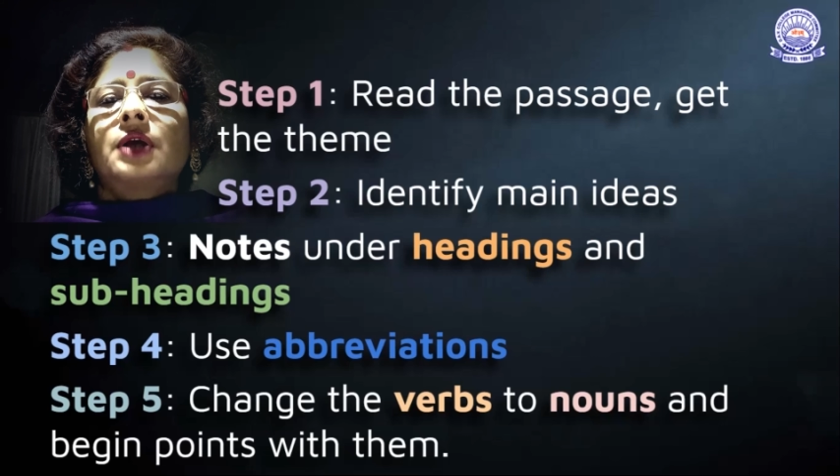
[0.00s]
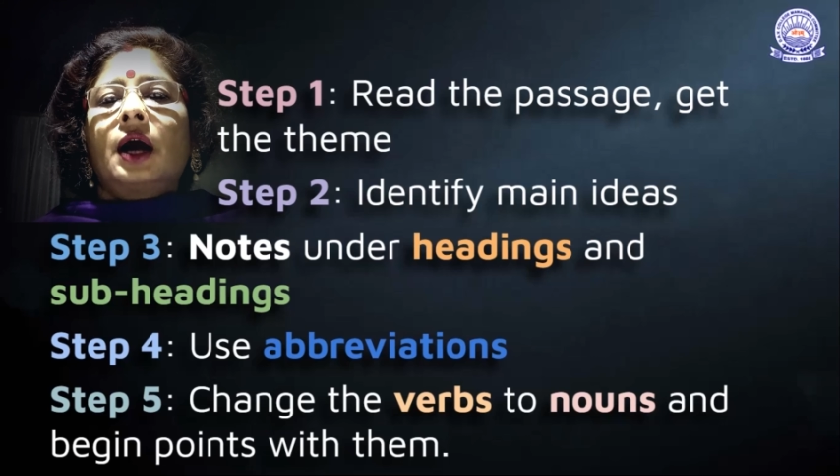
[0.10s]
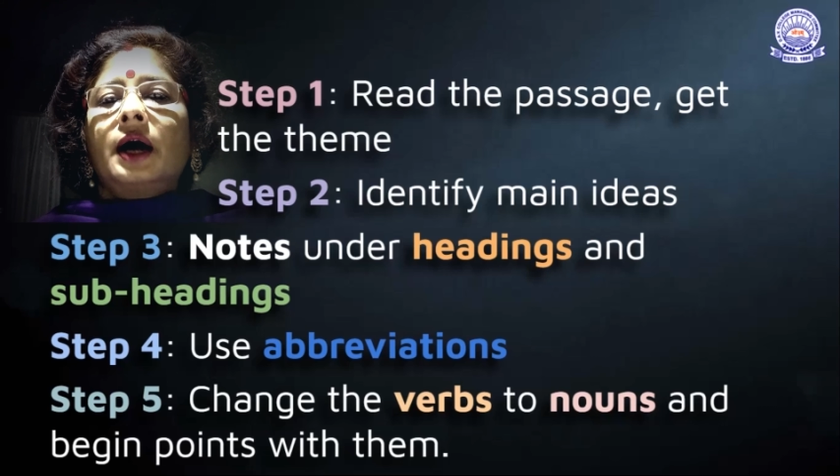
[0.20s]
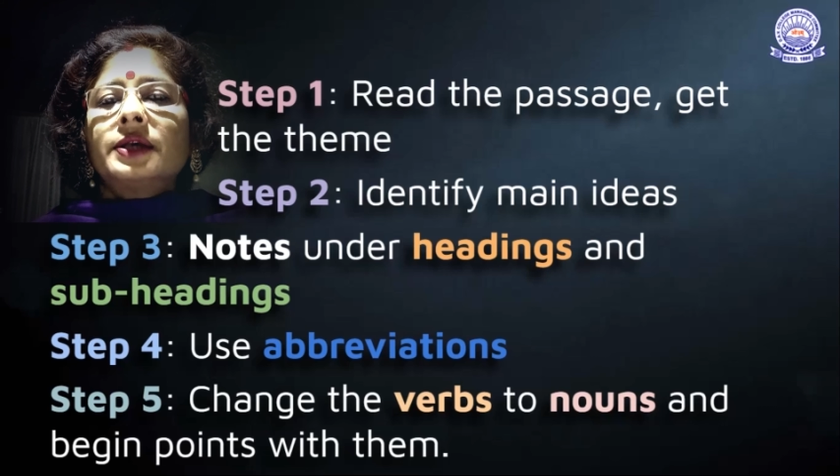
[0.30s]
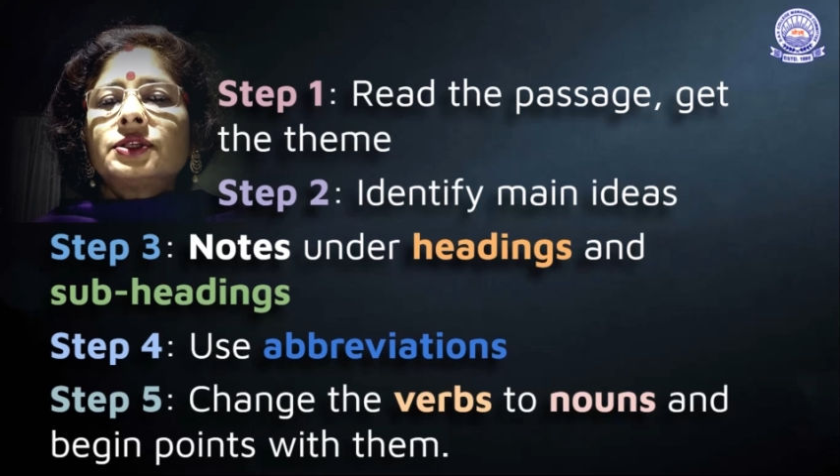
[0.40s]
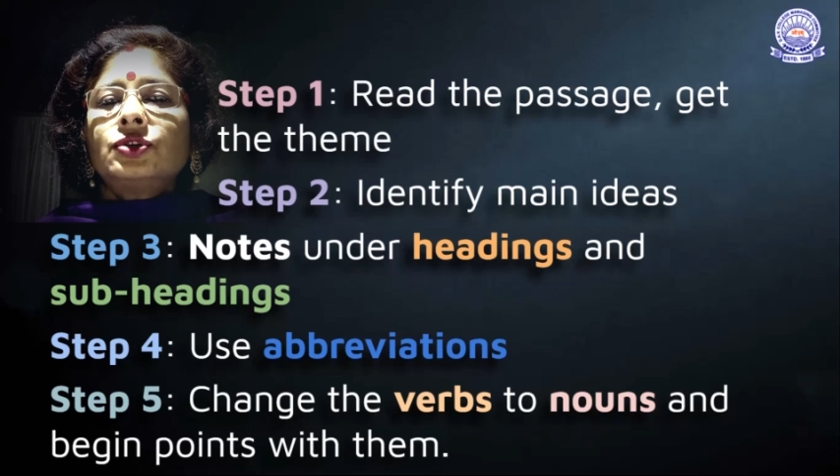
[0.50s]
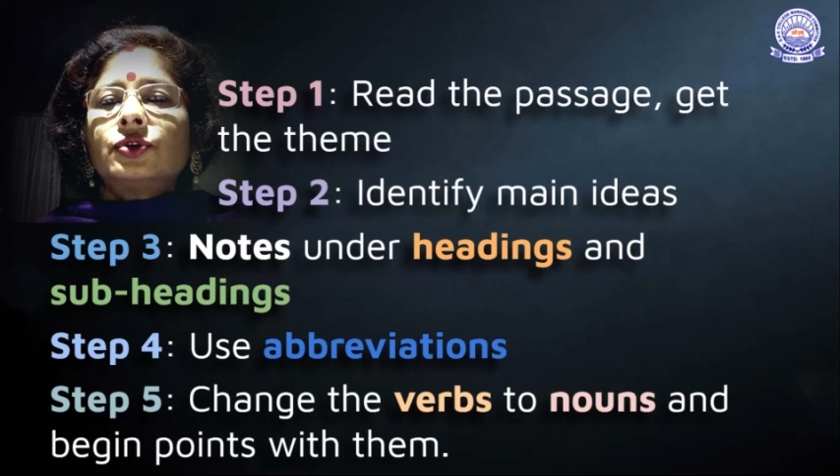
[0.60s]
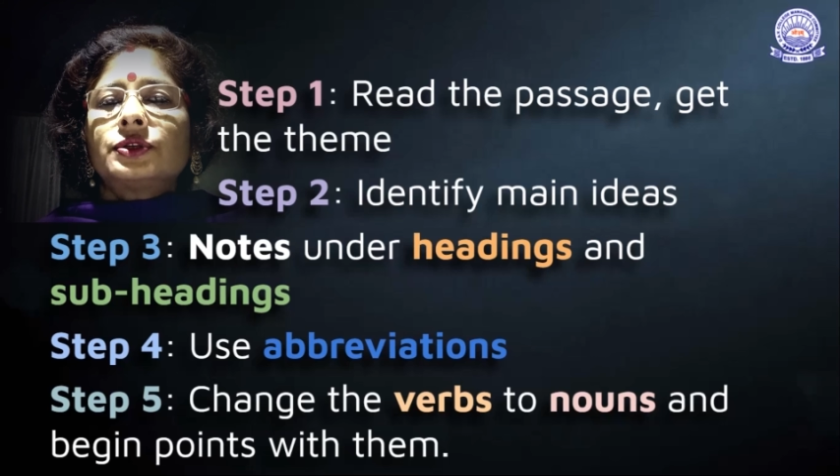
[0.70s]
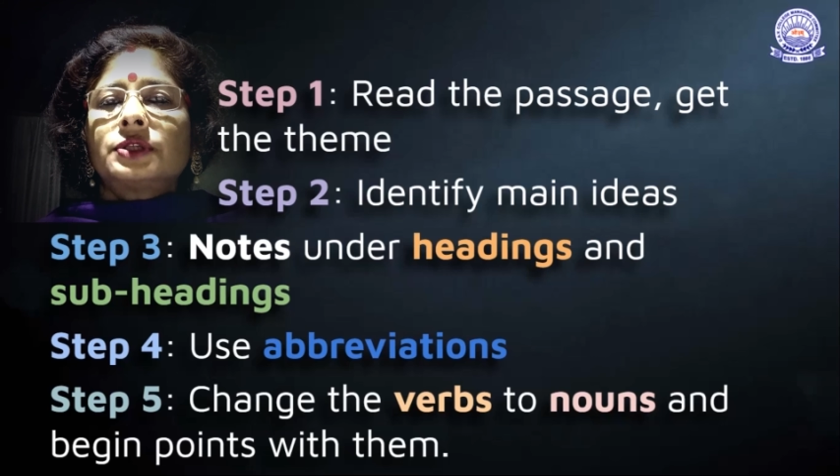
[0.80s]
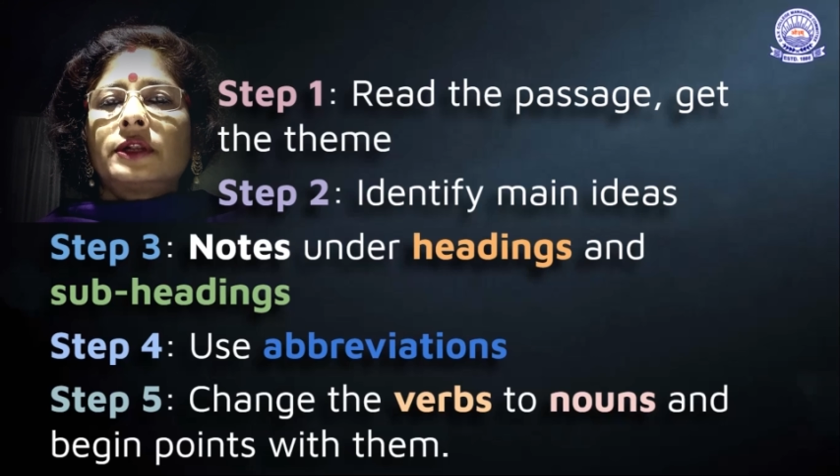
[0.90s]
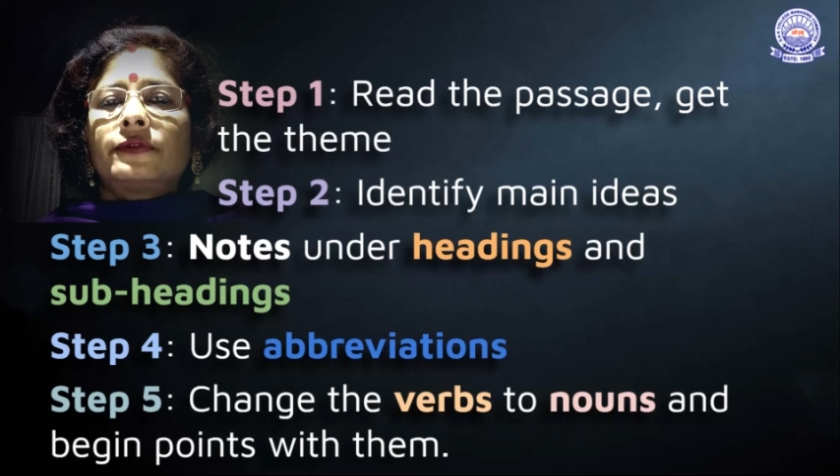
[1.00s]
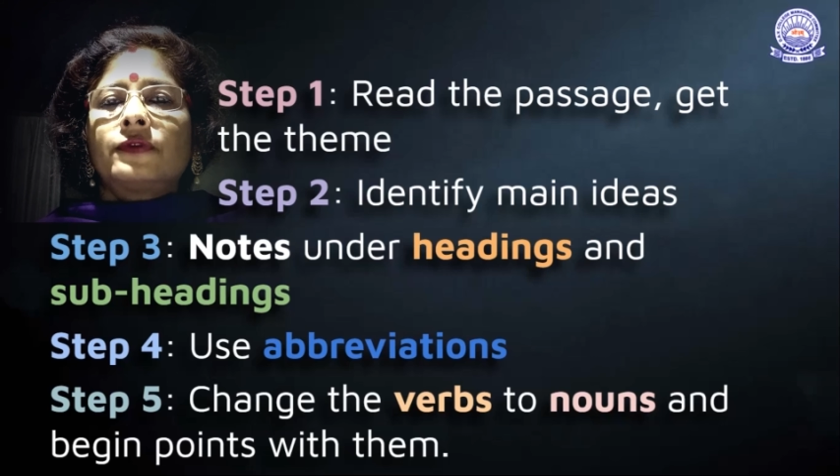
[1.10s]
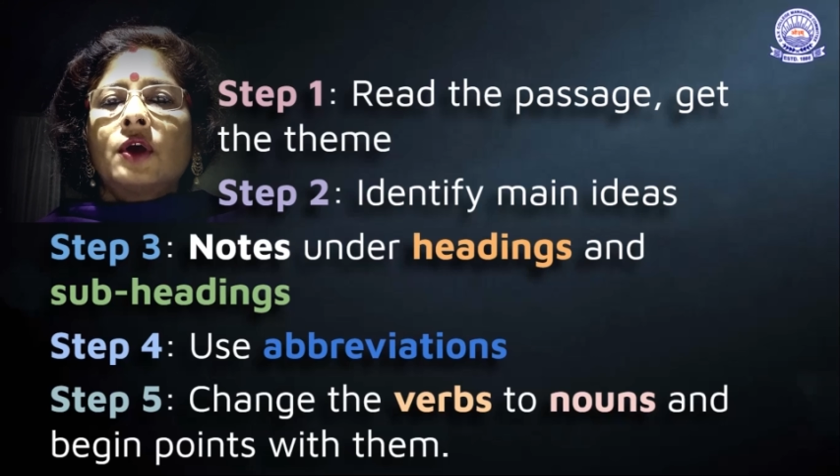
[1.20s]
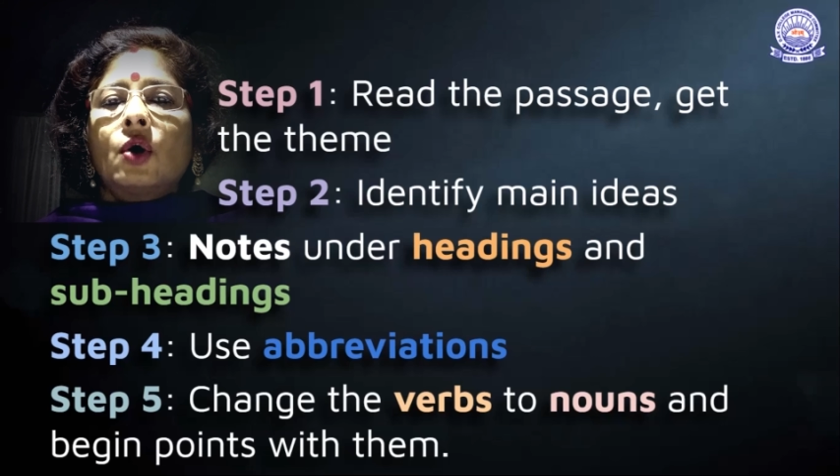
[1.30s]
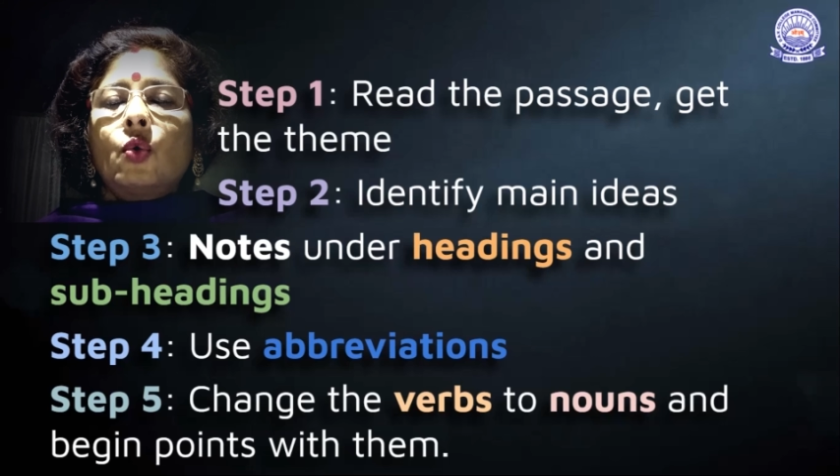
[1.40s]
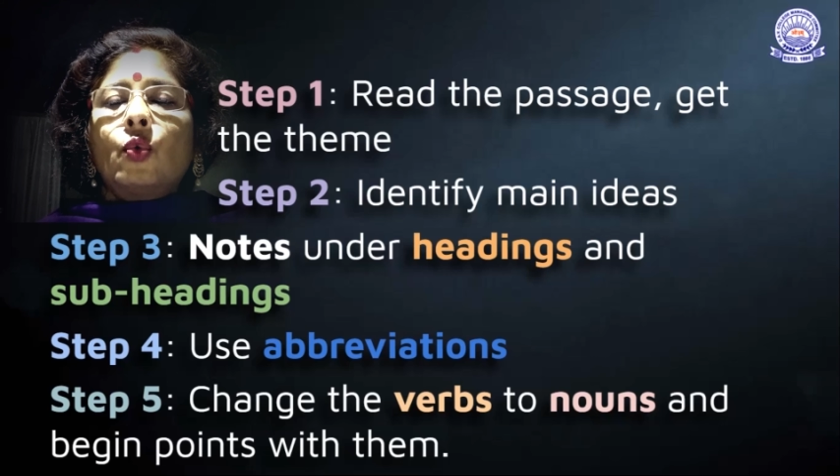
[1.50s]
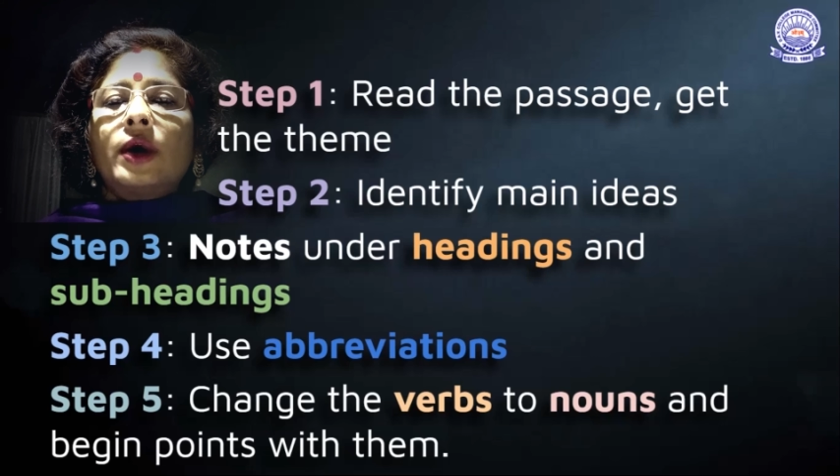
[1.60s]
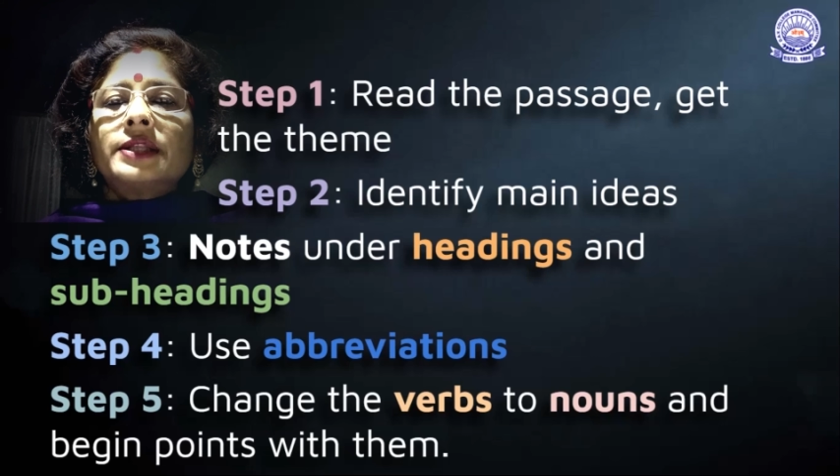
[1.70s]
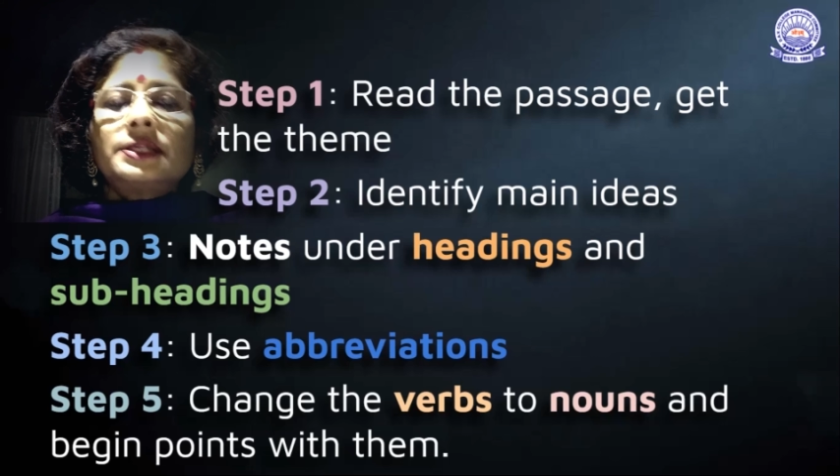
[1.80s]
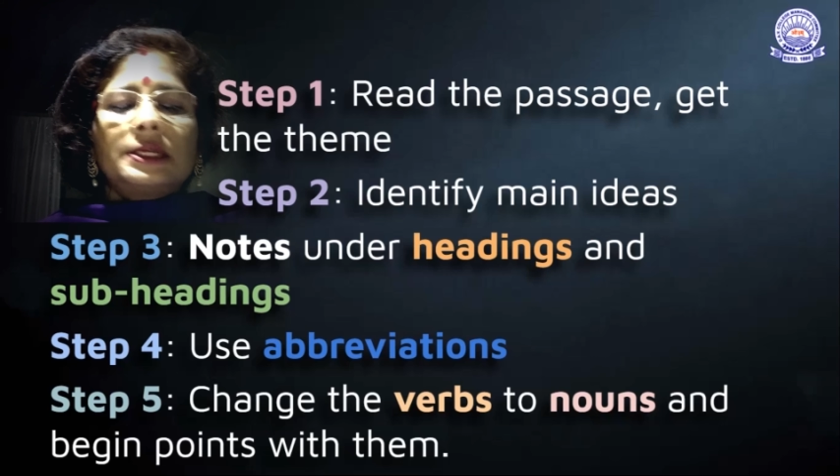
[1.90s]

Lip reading: Ask yourself, what